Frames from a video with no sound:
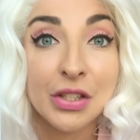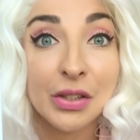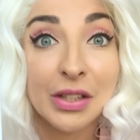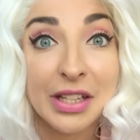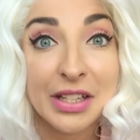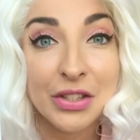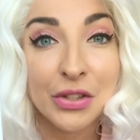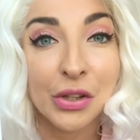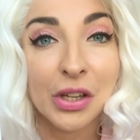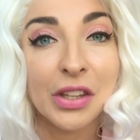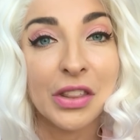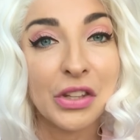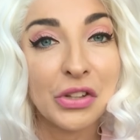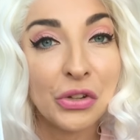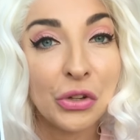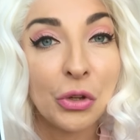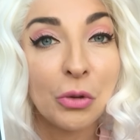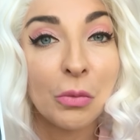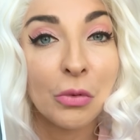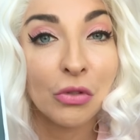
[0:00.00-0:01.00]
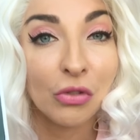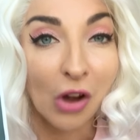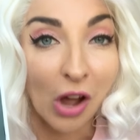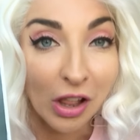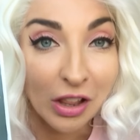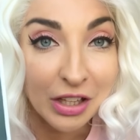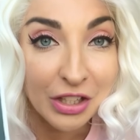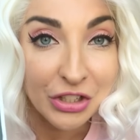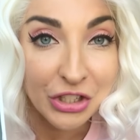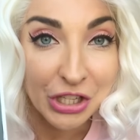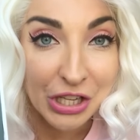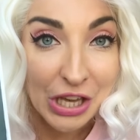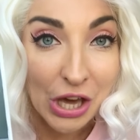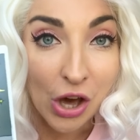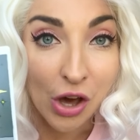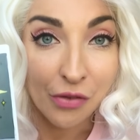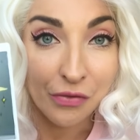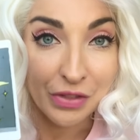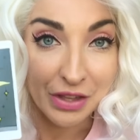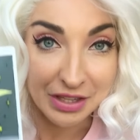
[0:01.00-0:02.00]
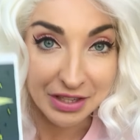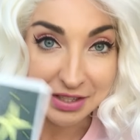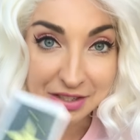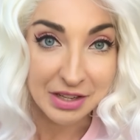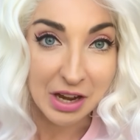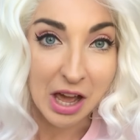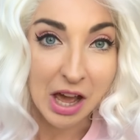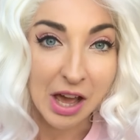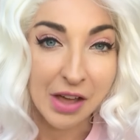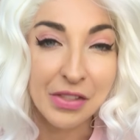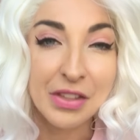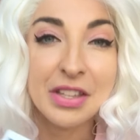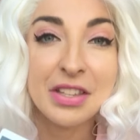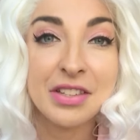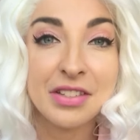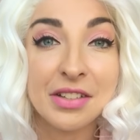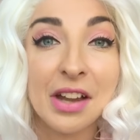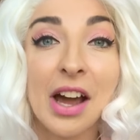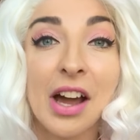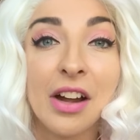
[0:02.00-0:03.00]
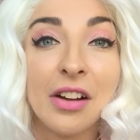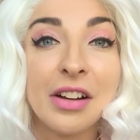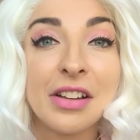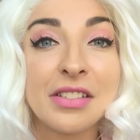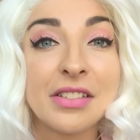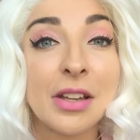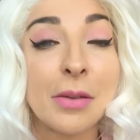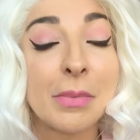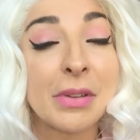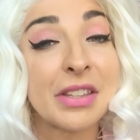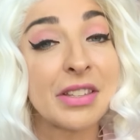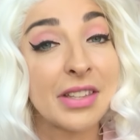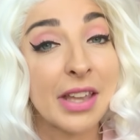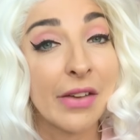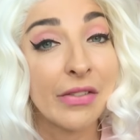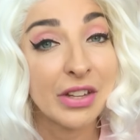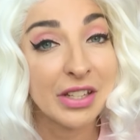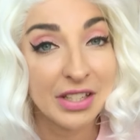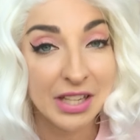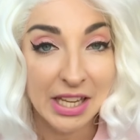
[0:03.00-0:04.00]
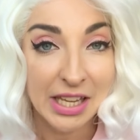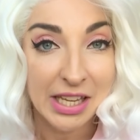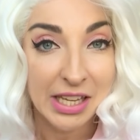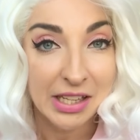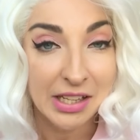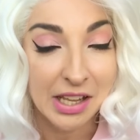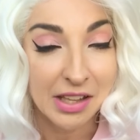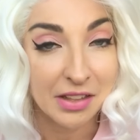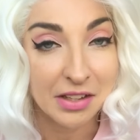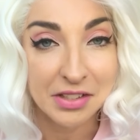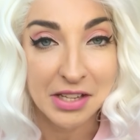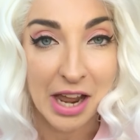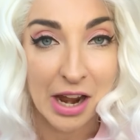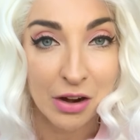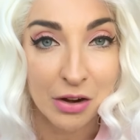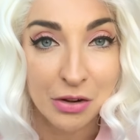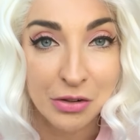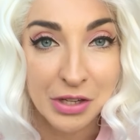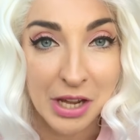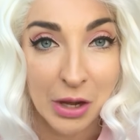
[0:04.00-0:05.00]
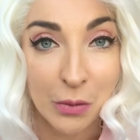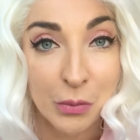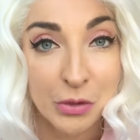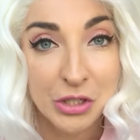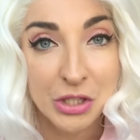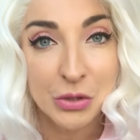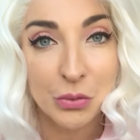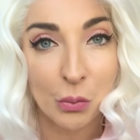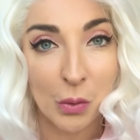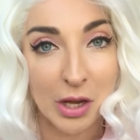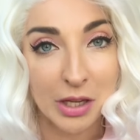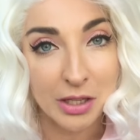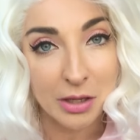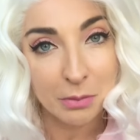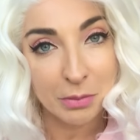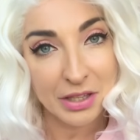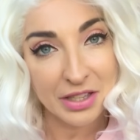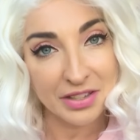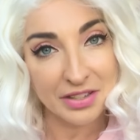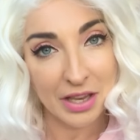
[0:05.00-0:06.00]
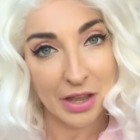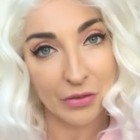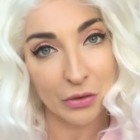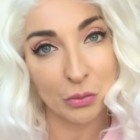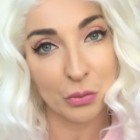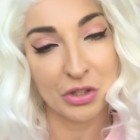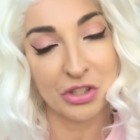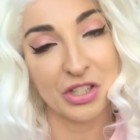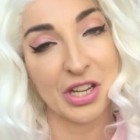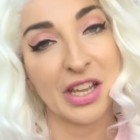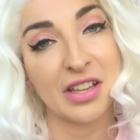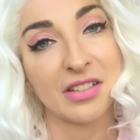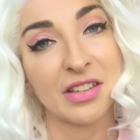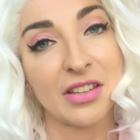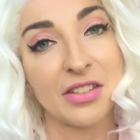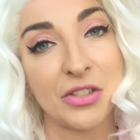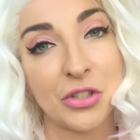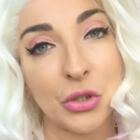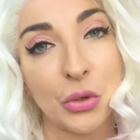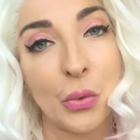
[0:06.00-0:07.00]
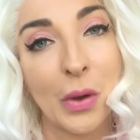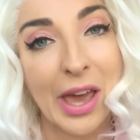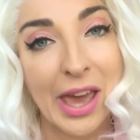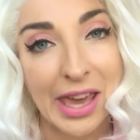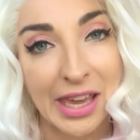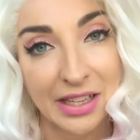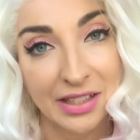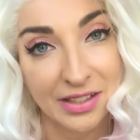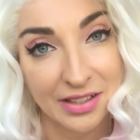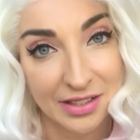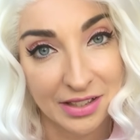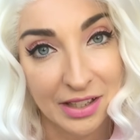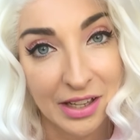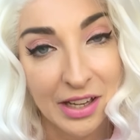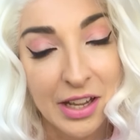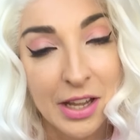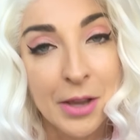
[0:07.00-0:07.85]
So let's look at the numerology of the star. The star is number 17 in the tarot deck, which is 1 plus 7, which takes us to 8.